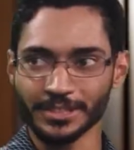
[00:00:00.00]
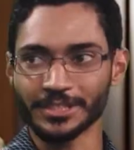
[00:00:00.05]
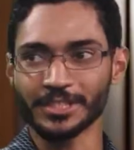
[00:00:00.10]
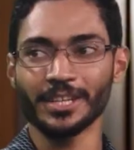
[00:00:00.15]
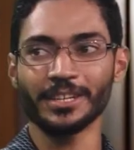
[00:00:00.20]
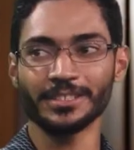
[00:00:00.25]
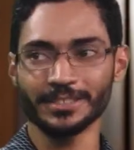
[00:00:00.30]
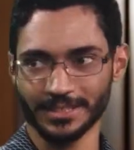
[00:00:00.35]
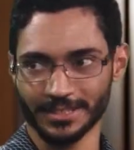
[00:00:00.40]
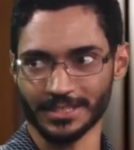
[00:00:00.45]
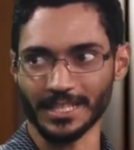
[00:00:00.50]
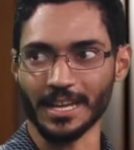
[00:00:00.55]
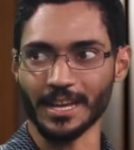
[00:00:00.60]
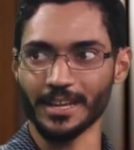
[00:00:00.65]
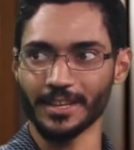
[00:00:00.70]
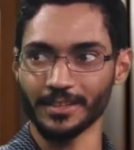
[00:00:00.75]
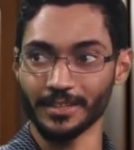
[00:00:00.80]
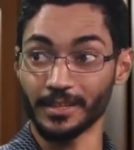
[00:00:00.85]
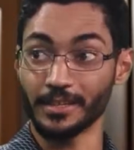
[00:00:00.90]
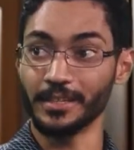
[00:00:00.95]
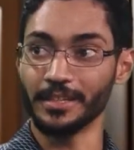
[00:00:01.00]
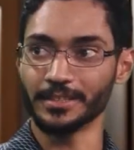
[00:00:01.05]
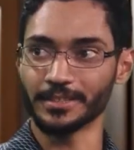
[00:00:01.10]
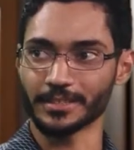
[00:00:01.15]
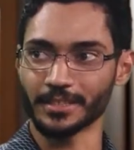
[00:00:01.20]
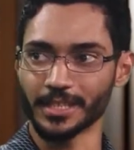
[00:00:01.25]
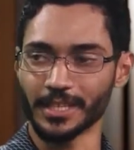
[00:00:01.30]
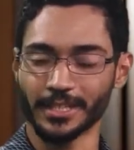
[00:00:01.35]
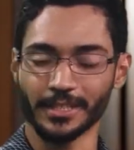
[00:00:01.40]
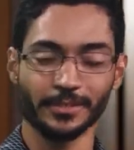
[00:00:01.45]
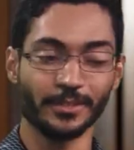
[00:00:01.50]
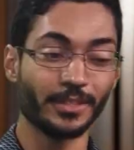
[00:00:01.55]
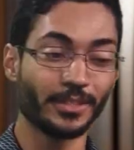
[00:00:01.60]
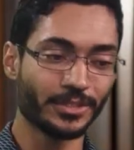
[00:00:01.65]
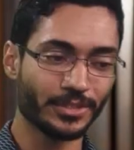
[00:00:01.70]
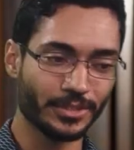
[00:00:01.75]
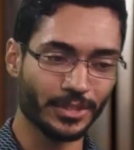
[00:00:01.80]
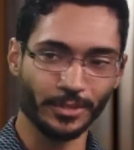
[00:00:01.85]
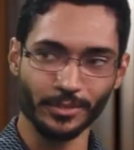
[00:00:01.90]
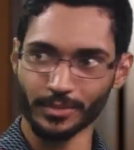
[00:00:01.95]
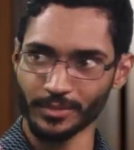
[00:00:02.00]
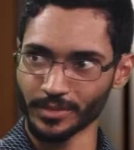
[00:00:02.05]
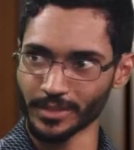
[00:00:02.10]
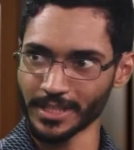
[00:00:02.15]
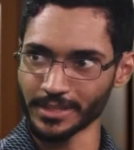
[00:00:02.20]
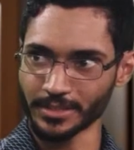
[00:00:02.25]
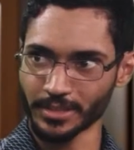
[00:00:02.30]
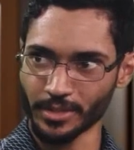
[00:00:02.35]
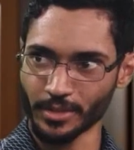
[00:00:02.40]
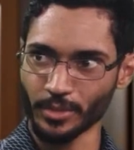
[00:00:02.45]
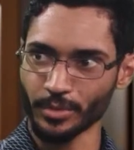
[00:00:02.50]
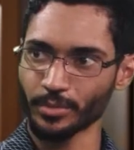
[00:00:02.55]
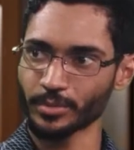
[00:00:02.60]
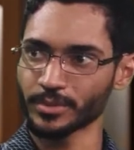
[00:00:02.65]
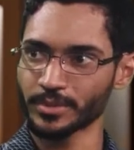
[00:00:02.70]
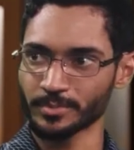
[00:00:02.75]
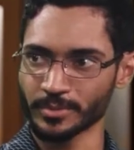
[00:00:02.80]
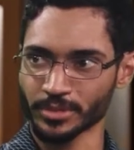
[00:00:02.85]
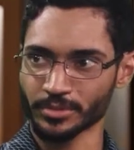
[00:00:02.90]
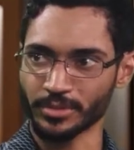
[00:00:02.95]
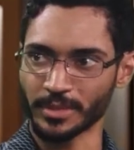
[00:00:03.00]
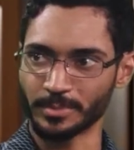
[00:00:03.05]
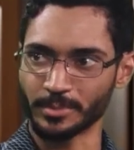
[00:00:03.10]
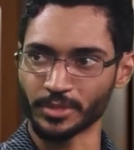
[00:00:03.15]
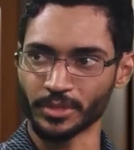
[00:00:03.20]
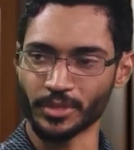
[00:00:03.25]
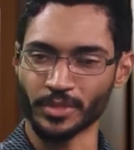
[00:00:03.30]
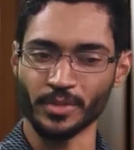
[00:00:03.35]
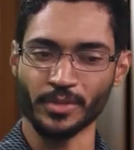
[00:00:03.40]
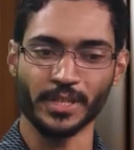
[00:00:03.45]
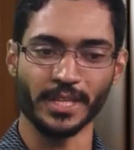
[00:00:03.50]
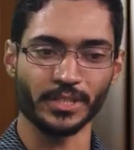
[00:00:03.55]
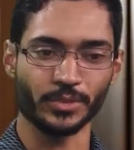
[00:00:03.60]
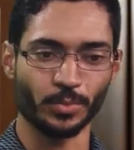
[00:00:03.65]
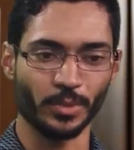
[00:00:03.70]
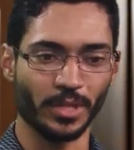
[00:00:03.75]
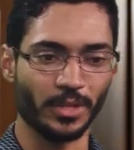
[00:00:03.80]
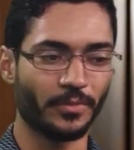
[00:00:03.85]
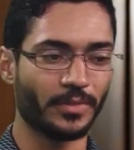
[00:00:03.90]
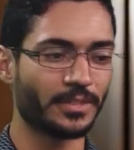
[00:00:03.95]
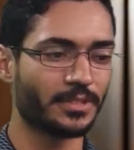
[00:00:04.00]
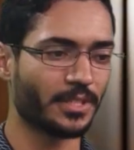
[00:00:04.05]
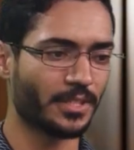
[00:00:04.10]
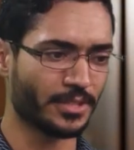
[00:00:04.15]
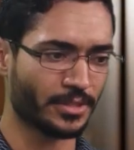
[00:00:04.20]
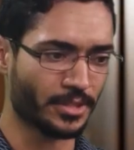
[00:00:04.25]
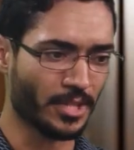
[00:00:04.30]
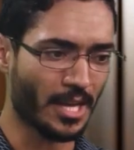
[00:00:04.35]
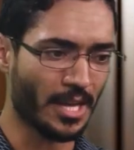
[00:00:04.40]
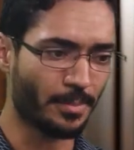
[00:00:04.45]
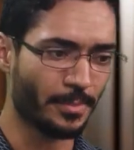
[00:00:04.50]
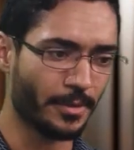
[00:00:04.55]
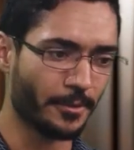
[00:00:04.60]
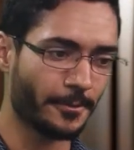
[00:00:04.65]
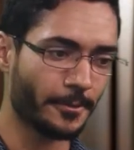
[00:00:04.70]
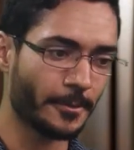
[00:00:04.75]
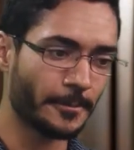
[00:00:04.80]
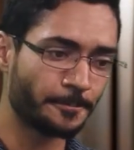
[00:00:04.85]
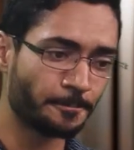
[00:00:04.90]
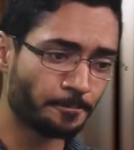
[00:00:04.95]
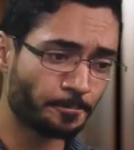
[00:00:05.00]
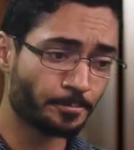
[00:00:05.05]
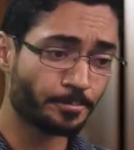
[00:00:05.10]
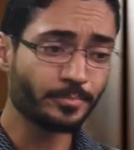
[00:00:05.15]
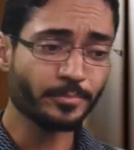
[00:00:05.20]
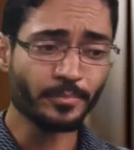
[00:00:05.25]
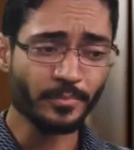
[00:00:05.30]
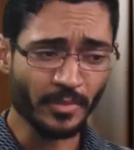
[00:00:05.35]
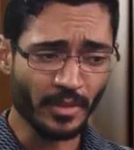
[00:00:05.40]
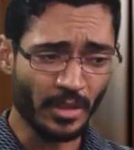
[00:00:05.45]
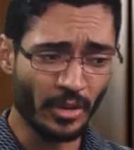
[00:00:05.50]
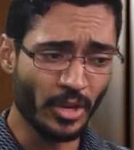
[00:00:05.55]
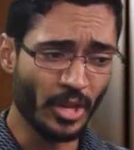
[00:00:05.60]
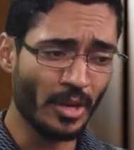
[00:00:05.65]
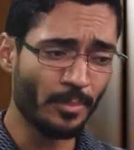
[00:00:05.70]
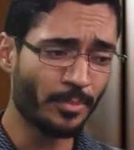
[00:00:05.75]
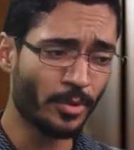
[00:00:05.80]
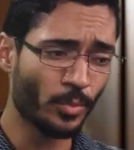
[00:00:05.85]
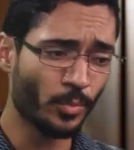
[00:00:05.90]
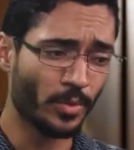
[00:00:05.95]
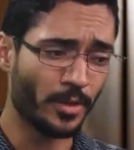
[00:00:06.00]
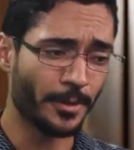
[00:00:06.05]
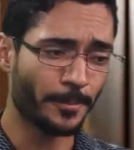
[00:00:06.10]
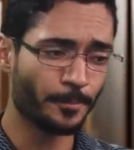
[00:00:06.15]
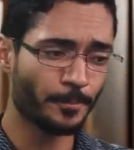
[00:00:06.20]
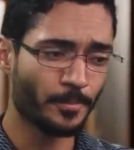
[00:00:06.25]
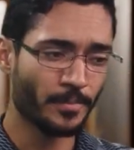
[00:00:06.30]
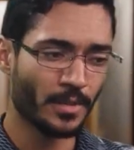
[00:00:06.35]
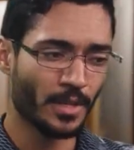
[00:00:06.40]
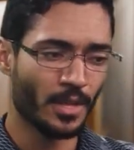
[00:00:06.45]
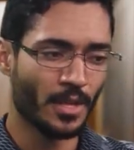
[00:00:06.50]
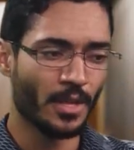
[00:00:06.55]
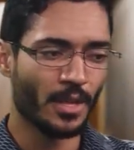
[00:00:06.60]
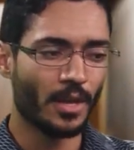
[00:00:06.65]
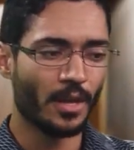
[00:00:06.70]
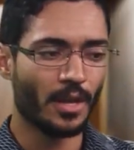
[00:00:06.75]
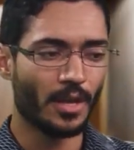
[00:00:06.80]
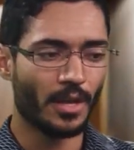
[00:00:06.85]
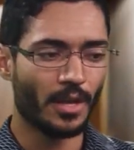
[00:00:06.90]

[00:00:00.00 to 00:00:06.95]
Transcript: does say that he is God. So let's go through some scripture that's mm -hmm. relevant mm-hmm. to this topic. All right. Number one, mm -hmm.